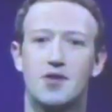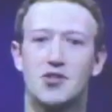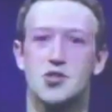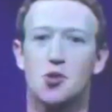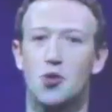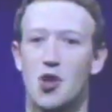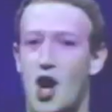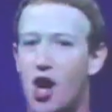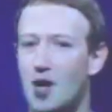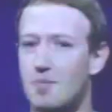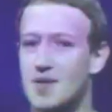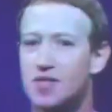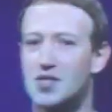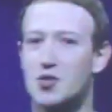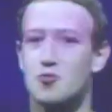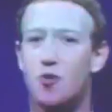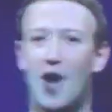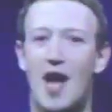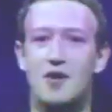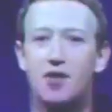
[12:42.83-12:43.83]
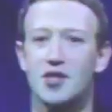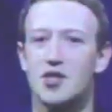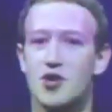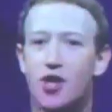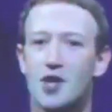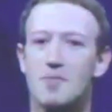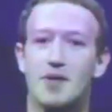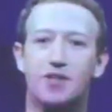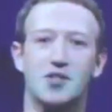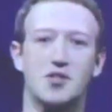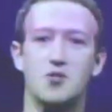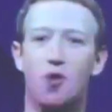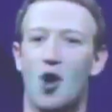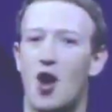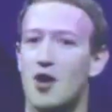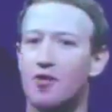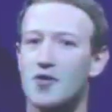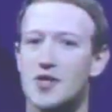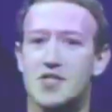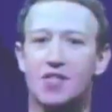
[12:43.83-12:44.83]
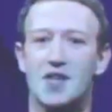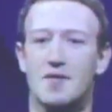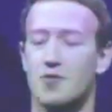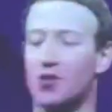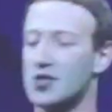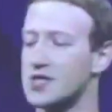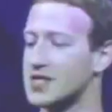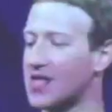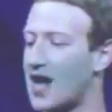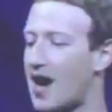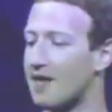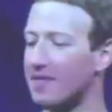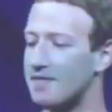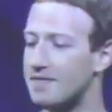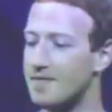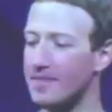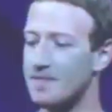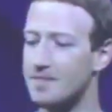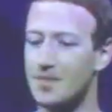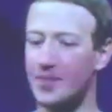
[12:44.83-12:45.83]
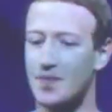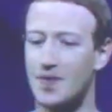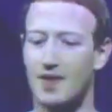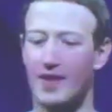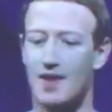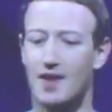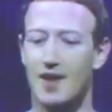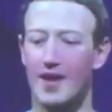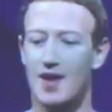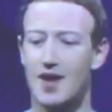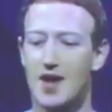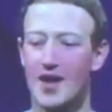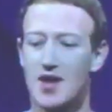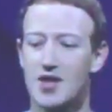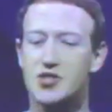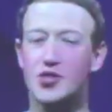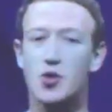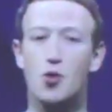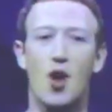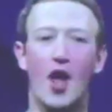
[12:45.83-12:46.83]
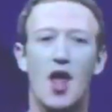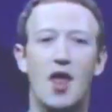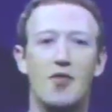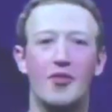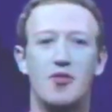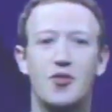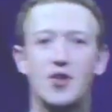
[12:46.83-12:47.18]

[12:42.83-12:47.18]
So in augmented reality, you're going to be able to do all this different stuff. So